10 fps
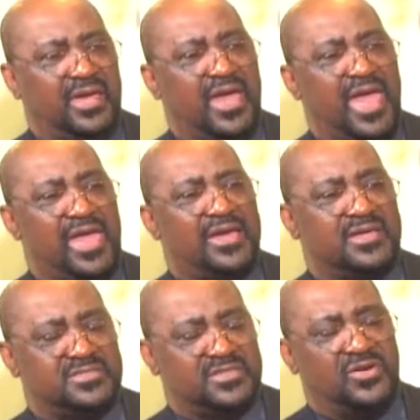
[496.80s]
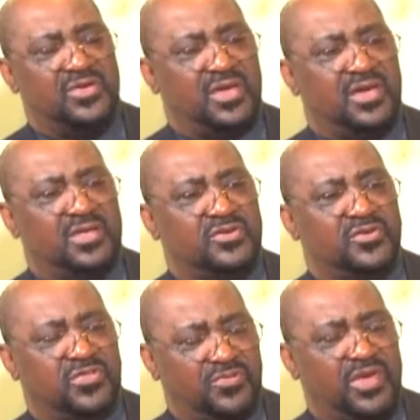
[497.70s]
a custodian
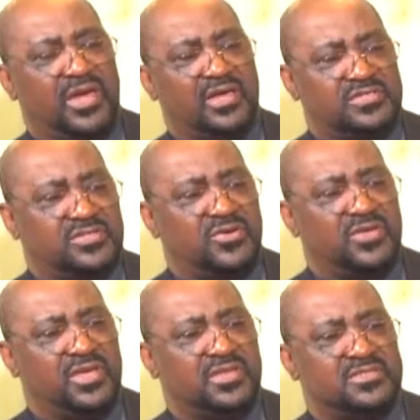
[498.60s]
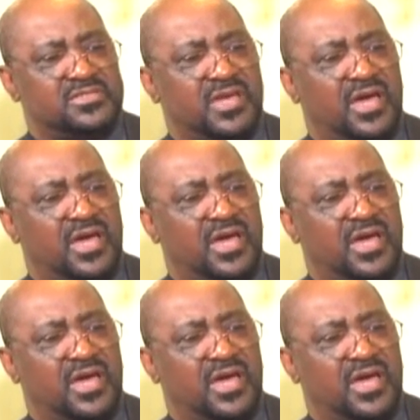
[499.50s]
or 3 custodians